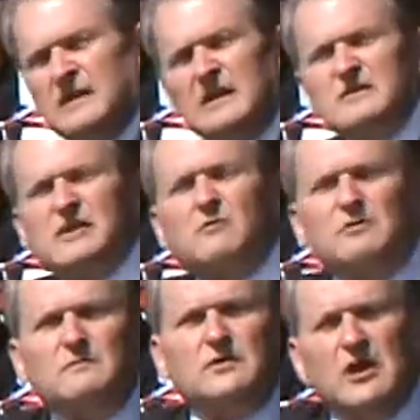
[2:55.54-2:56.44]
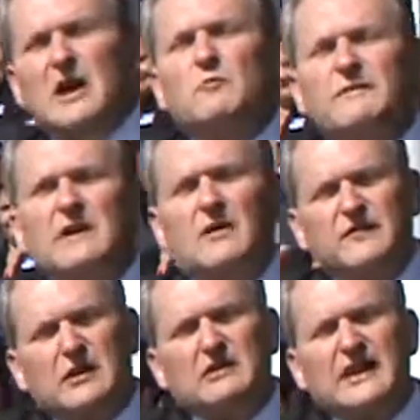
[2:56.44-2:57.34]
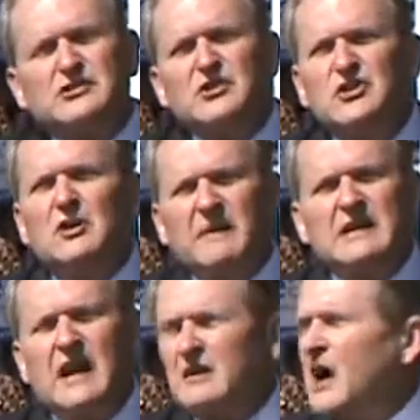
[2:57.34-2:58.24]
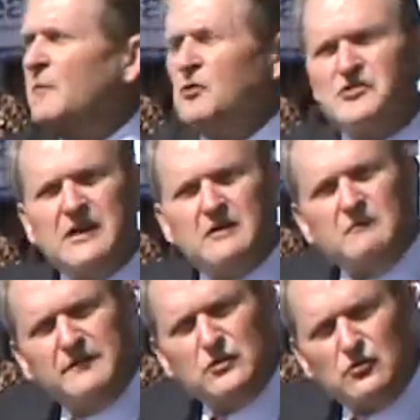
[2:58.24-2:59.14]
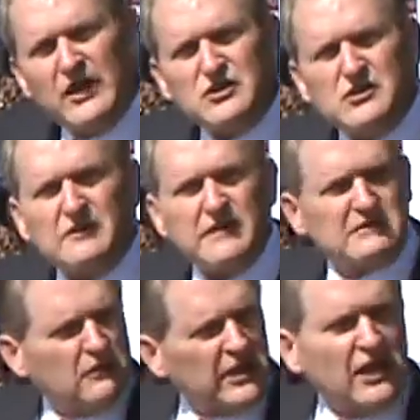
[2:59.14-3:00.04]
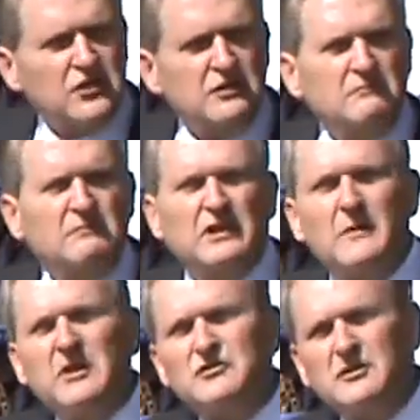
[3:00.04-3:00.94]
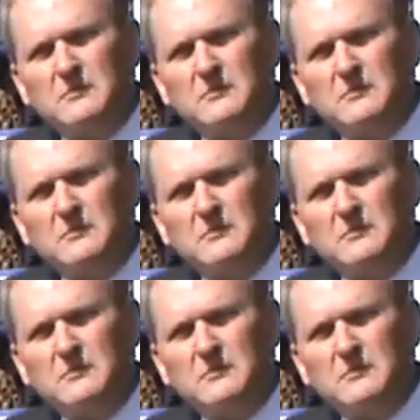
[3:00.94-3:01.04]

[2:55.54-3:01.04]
And so come with, if uh, you go to lexingtongop.com, you'll see a, uh, the directions to this location to come get your